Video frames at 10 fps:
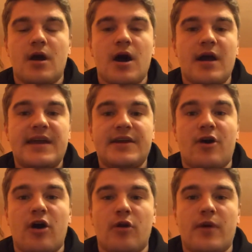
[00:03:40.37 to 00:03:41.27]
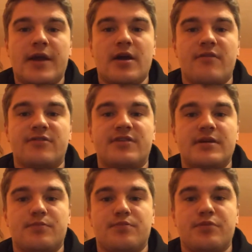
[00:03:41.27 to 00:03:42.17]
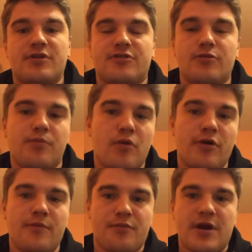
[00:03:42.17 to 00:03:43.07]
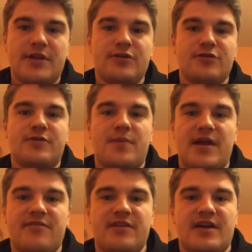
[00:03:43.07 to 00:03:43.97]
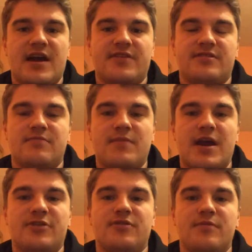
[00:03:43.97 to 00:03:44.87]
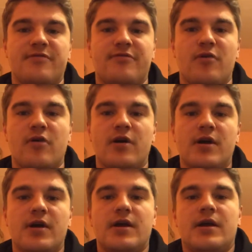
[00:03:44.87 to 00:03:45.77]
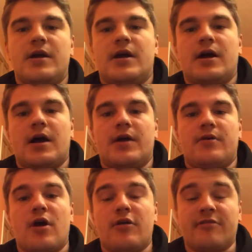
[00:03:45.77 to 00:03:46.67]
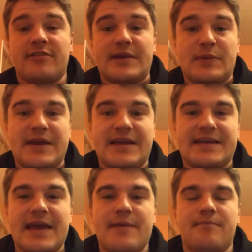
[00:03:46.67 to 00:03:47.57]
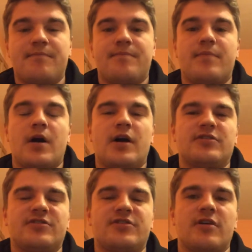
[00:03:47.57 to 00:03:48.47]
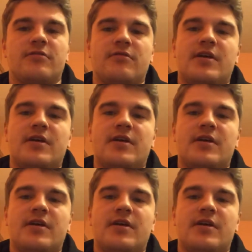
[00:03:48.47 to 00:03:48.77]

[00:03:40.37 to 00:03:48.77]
Ian Holloway. Obviously, Bristol born and bred, used to play for the Gas and manage him before, and hopefully we can get him. But I just don't